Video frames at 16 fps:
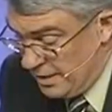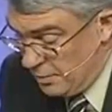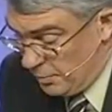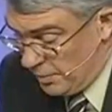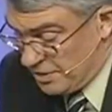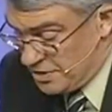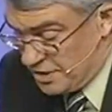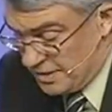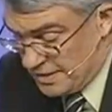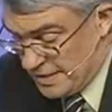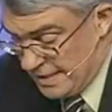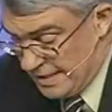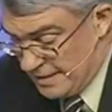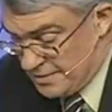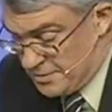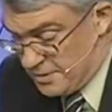which
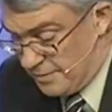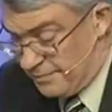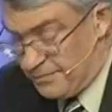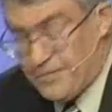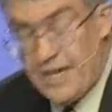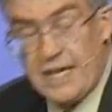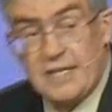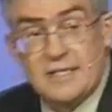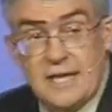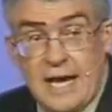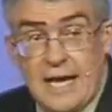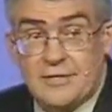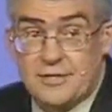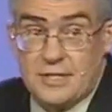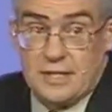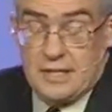contains some
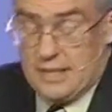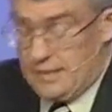fantastic,